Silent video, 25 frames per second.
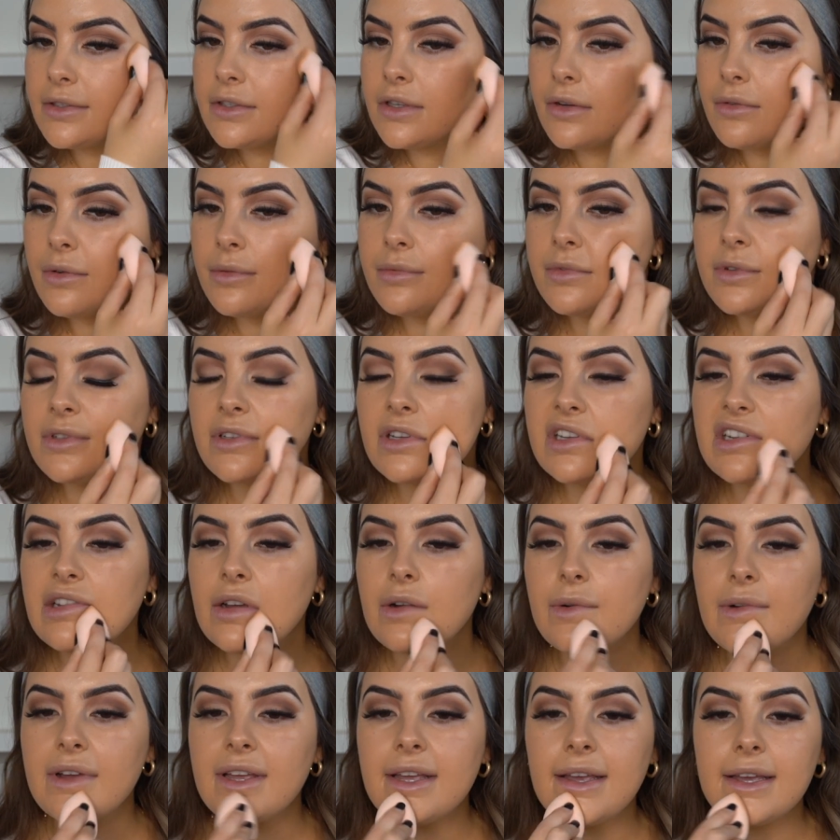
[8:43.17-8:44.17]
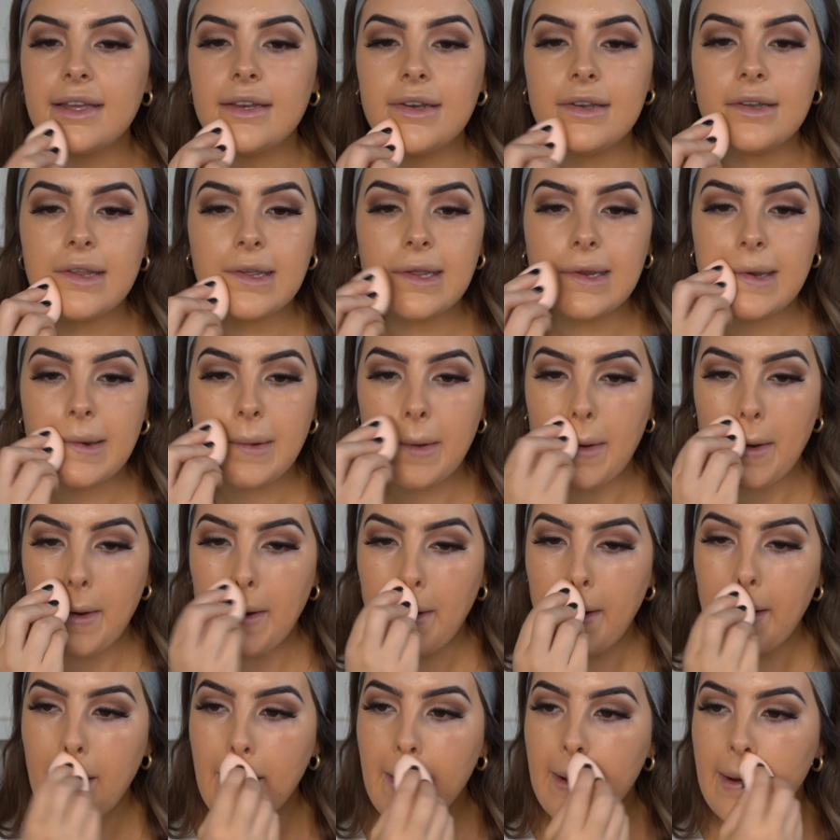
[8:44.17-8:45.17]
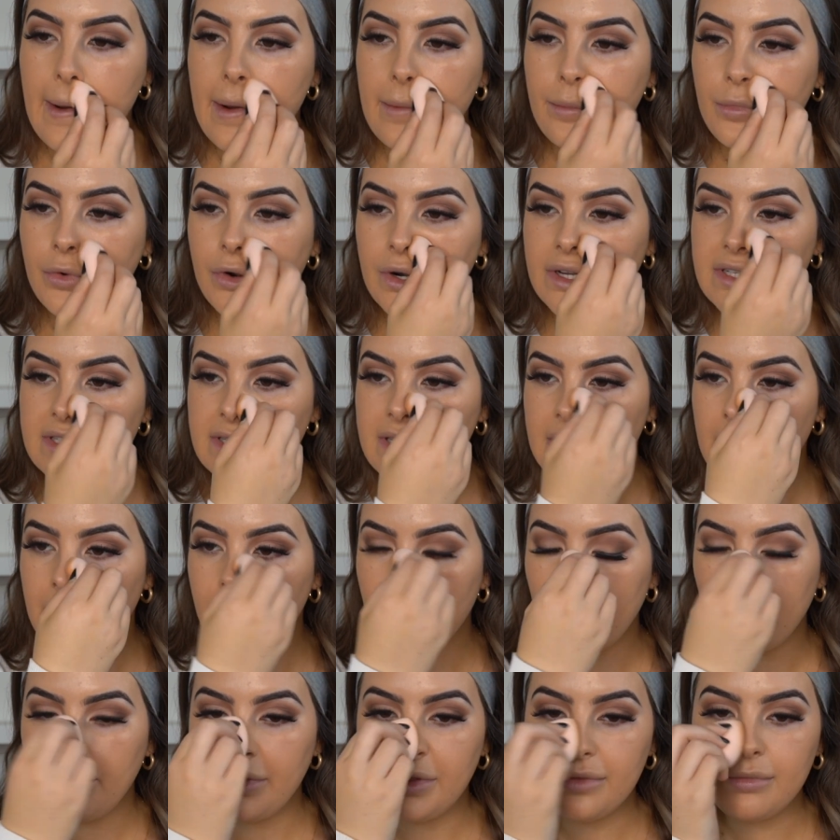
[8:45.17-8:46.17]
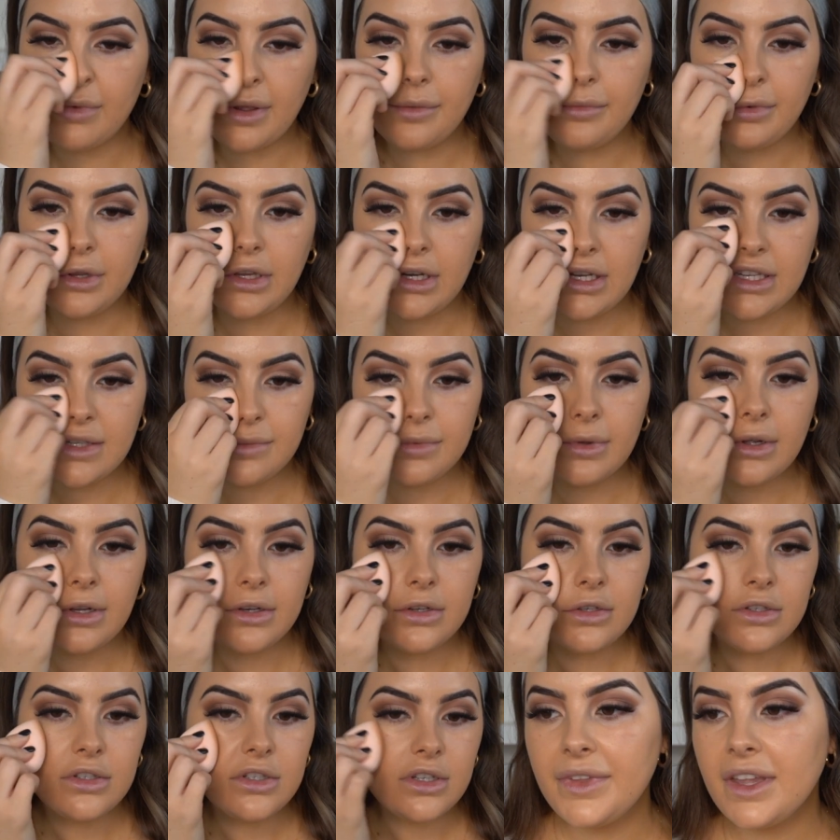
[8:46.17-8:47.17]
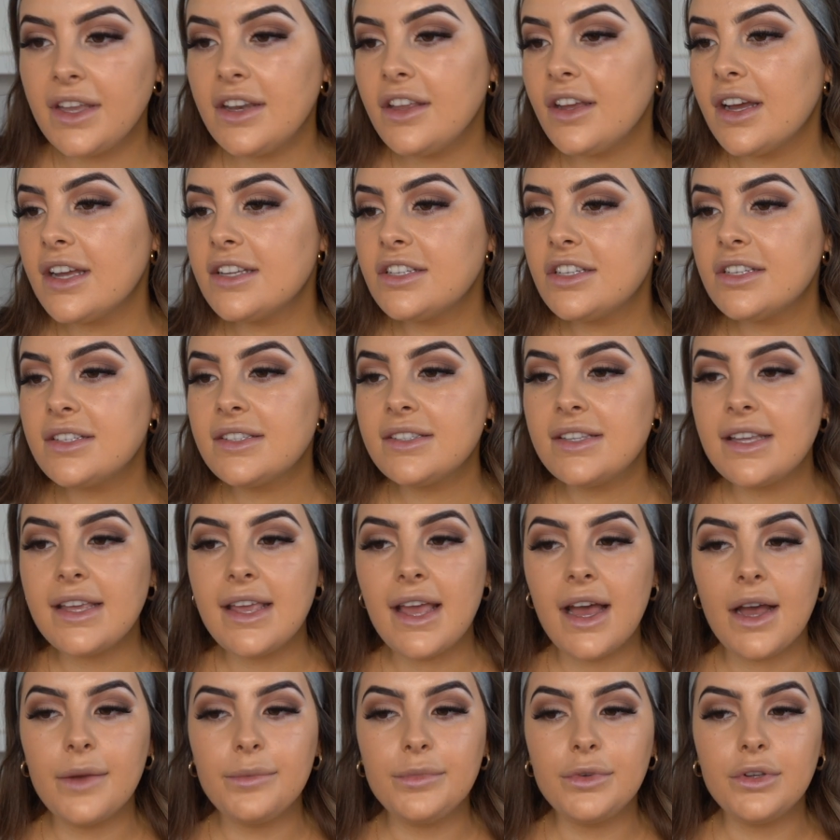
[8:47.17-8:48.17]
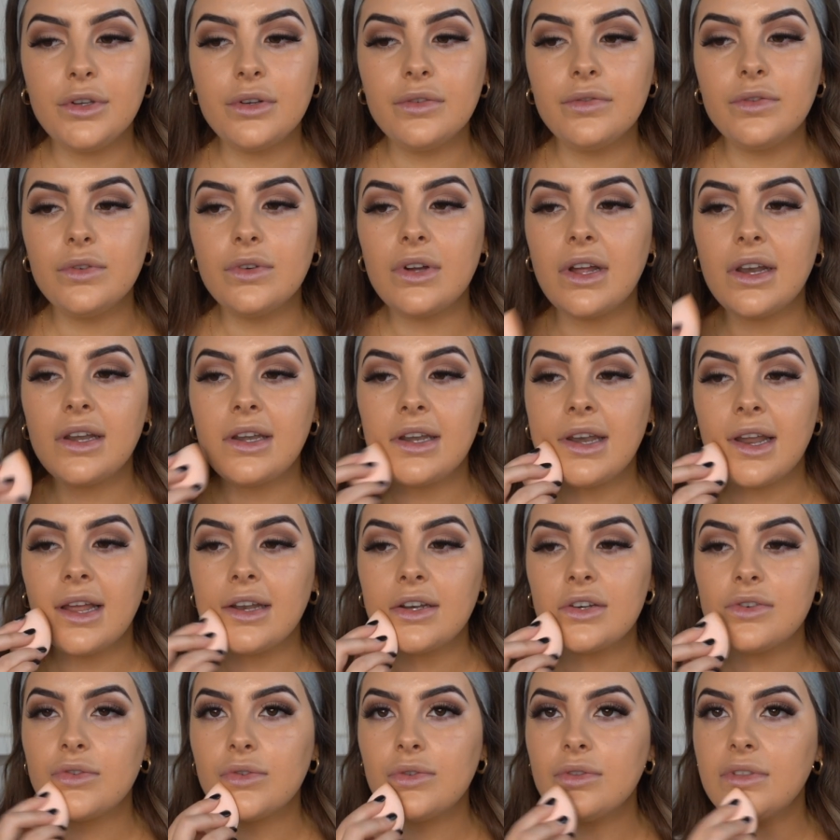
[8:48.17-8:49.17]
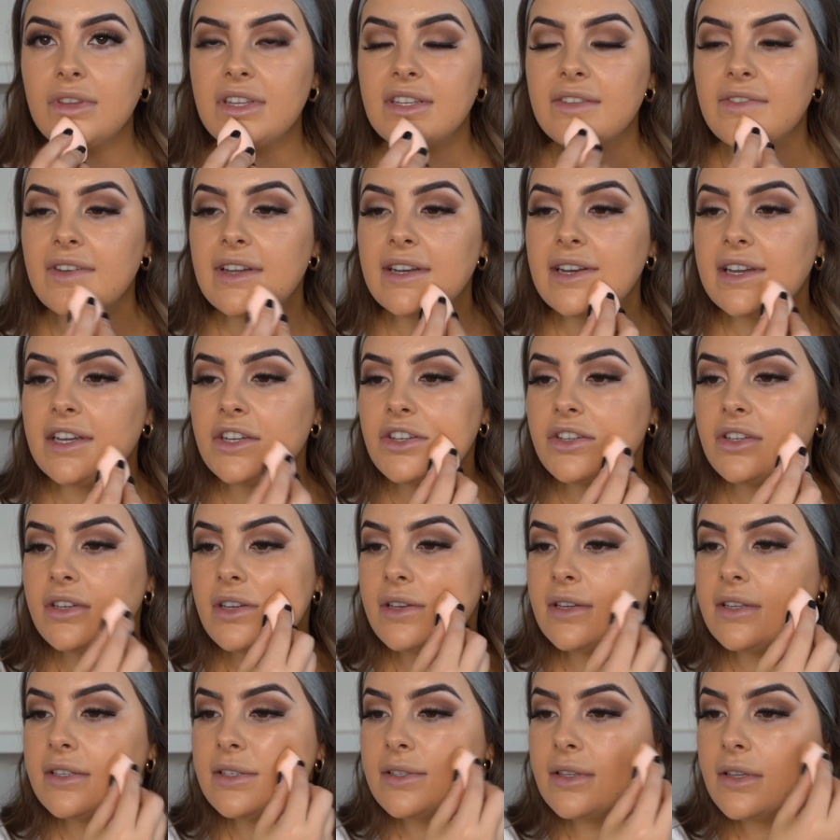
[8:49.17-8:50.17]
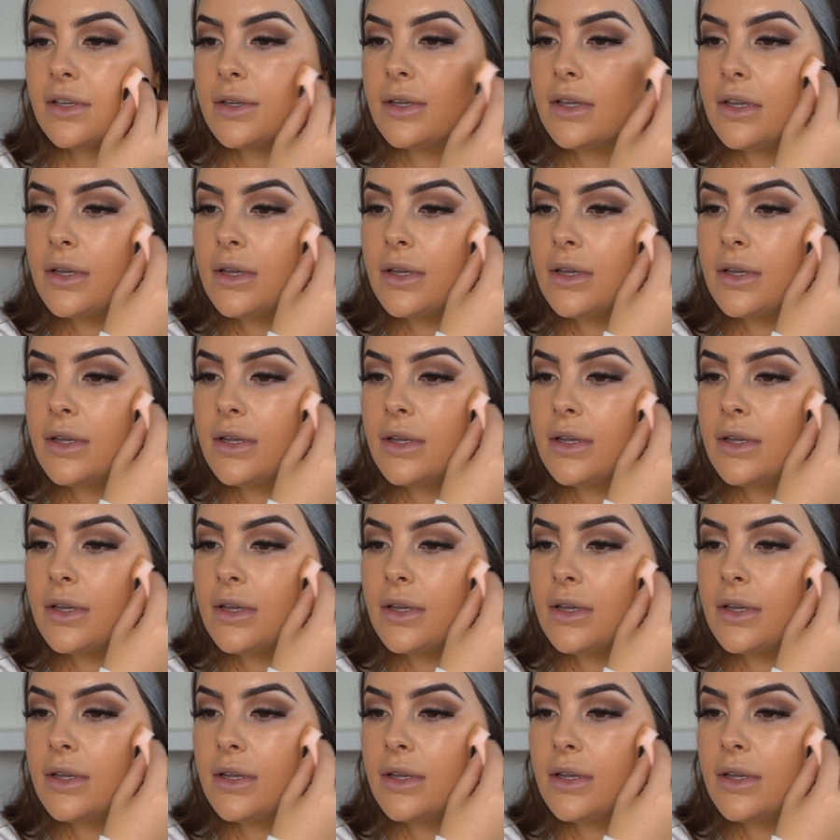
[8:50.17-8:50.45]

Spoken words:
So I'm just going to go ahead and press in with my beauty sponge. Can you guys just see how beautiful and natural this foundation is?